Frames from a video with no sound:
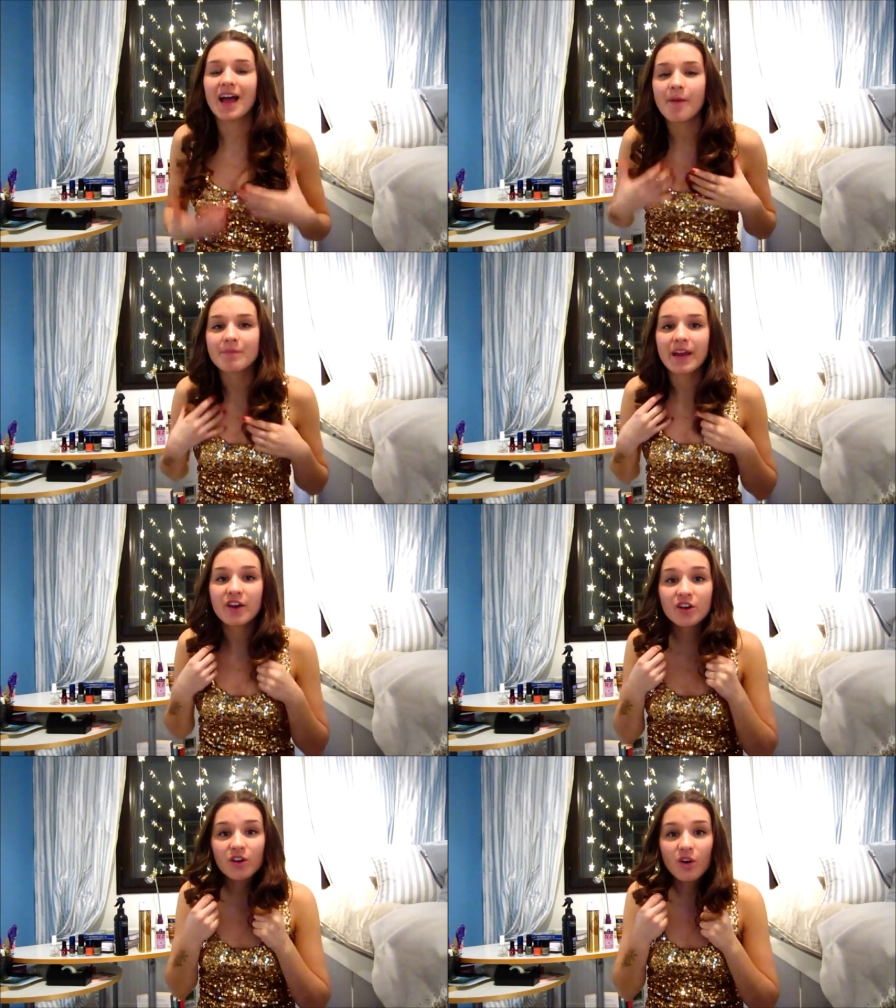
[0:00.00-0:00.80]
I
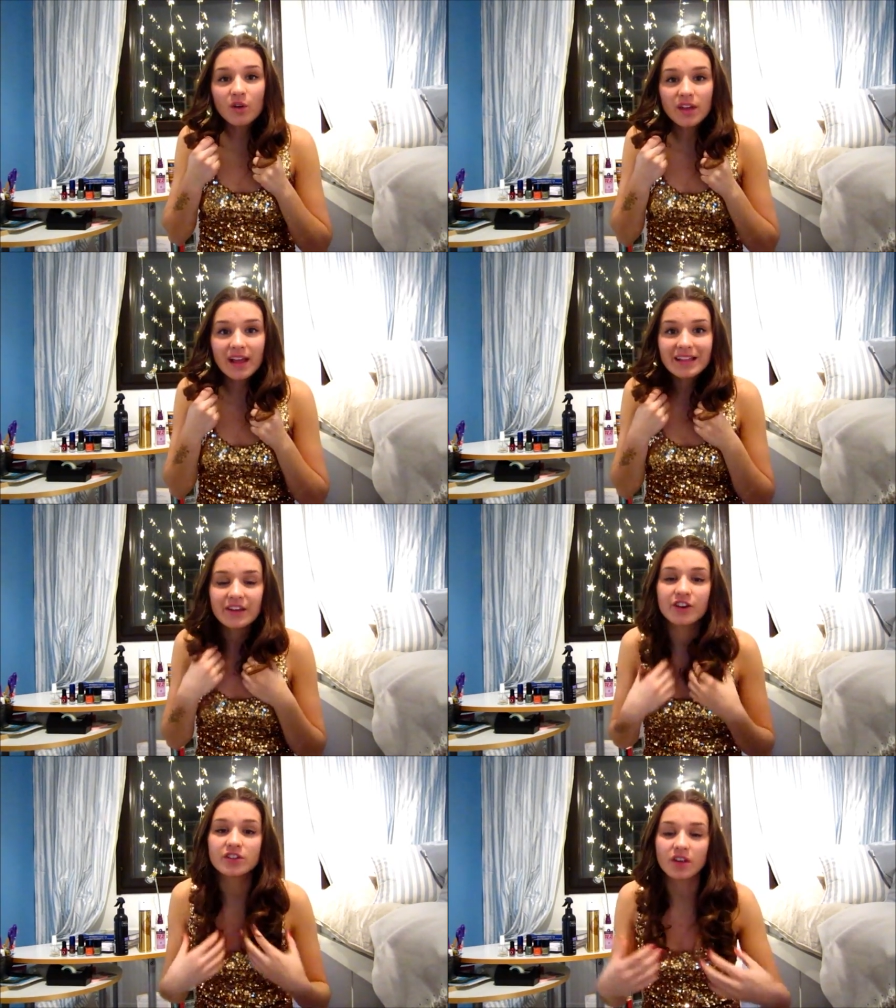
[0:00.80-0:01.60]
held the
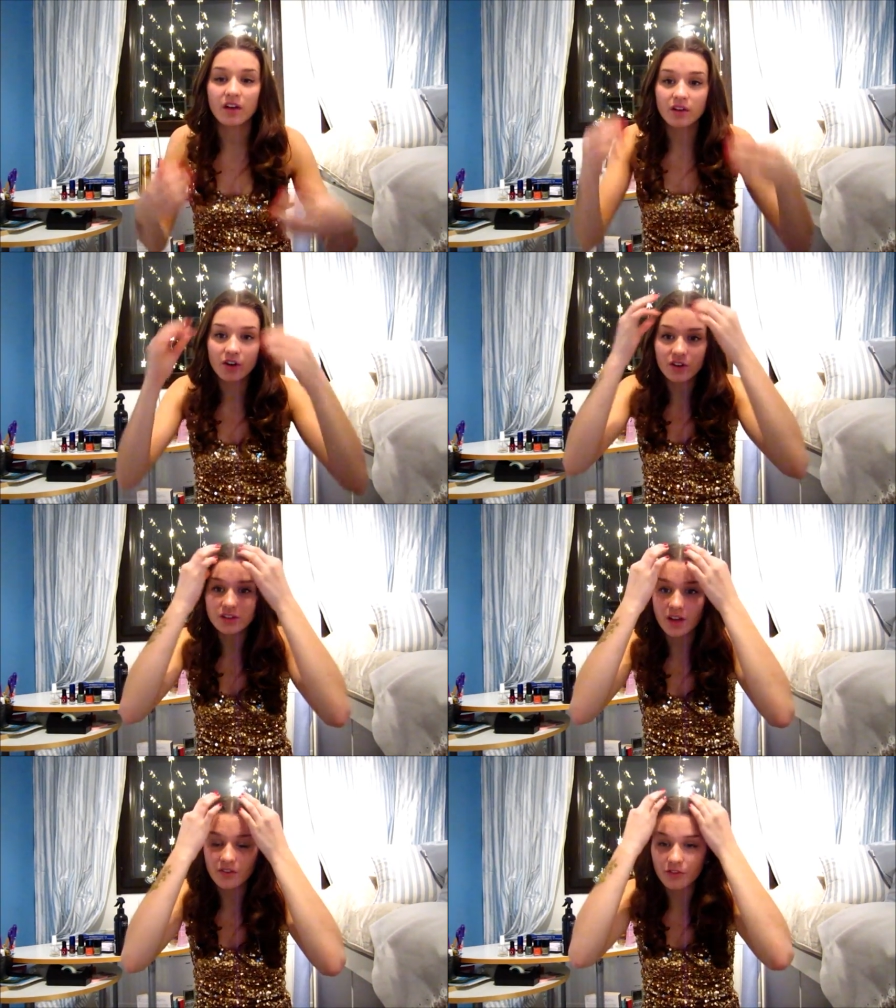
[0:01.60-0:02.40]
curls
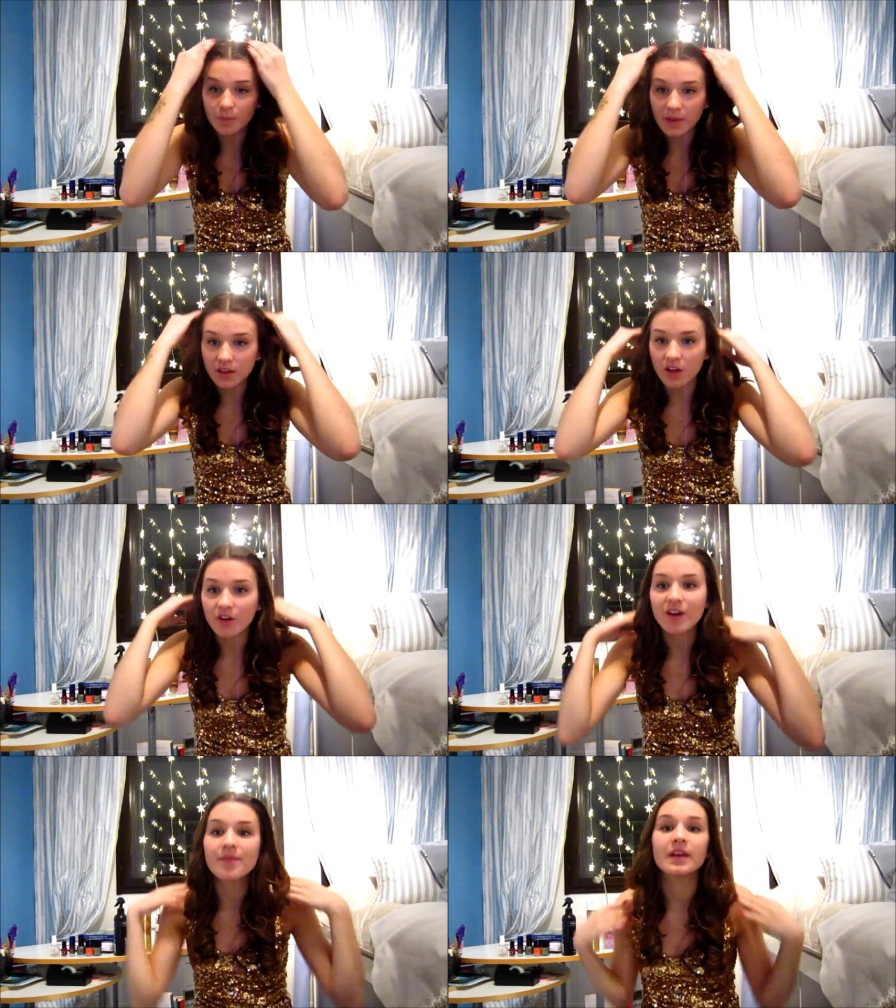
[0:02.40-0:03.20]
on for a bit
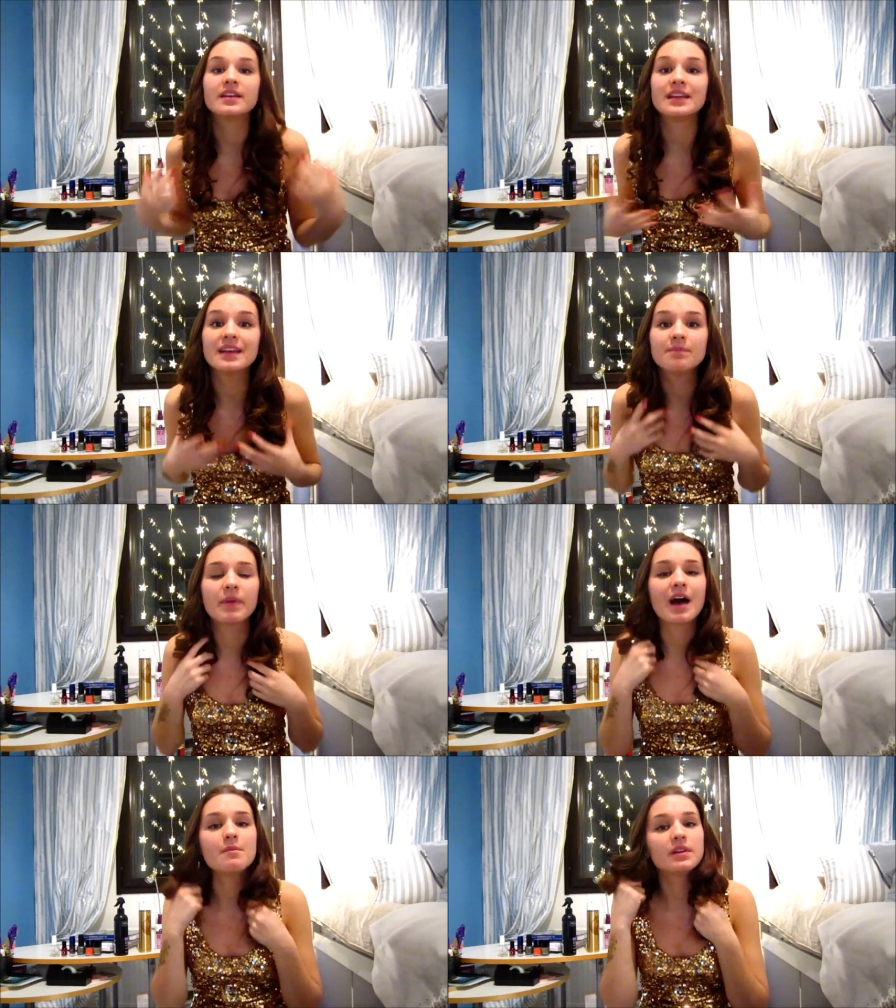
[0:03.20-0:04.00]
longer, and they did
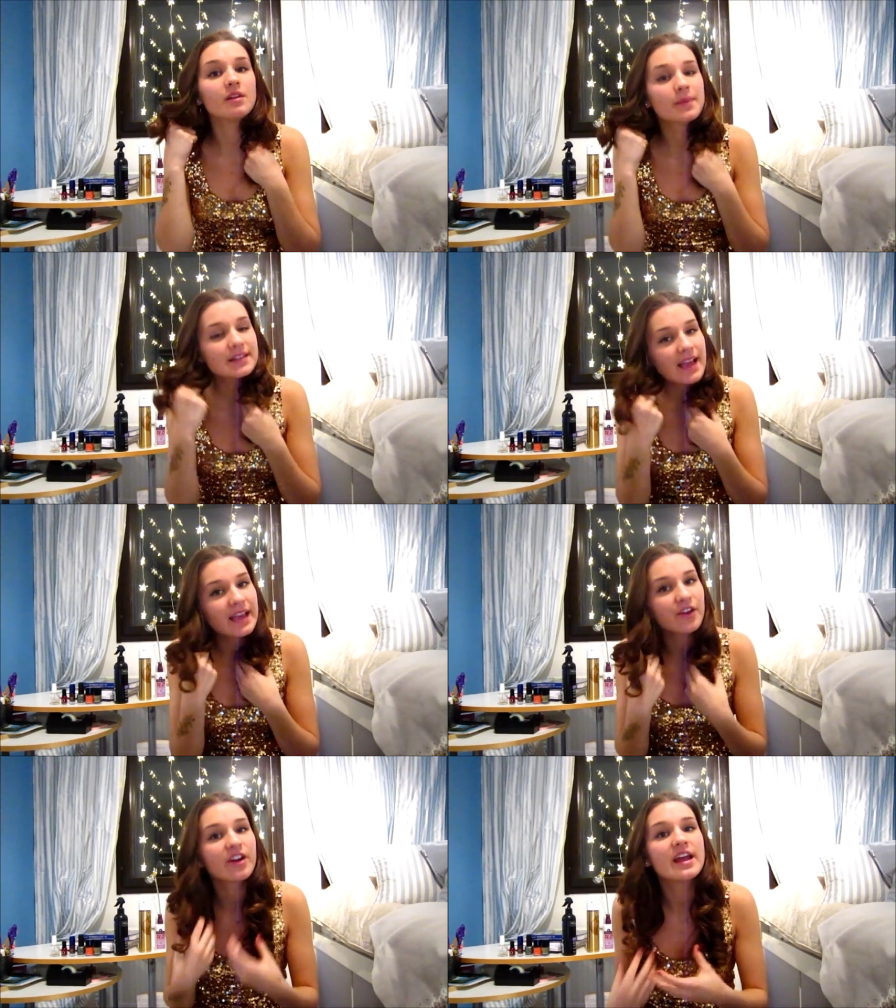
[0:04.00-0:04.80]
become a little bit
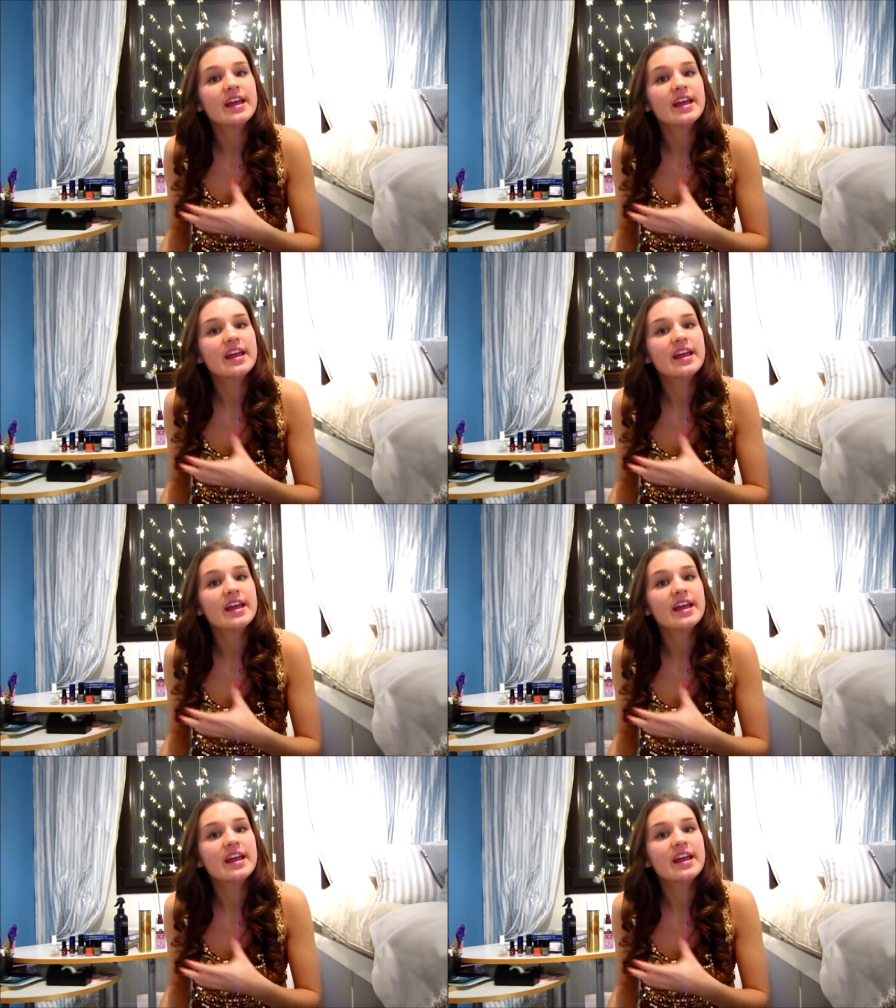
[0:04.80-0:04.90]
tighter.